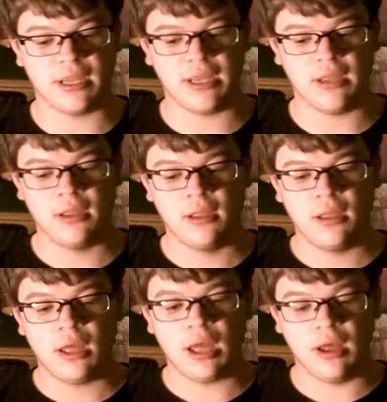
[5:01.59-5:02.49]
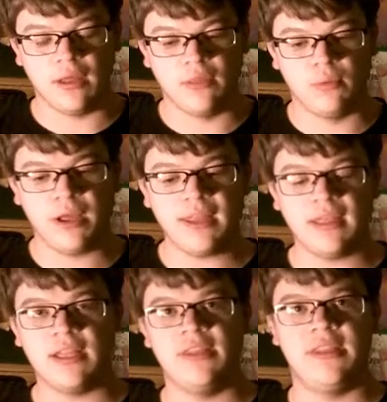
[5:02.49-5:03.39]
Like the way
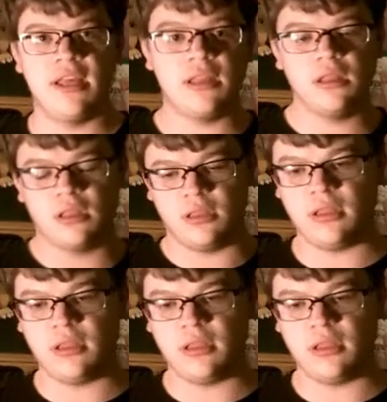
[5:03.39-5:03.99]
they did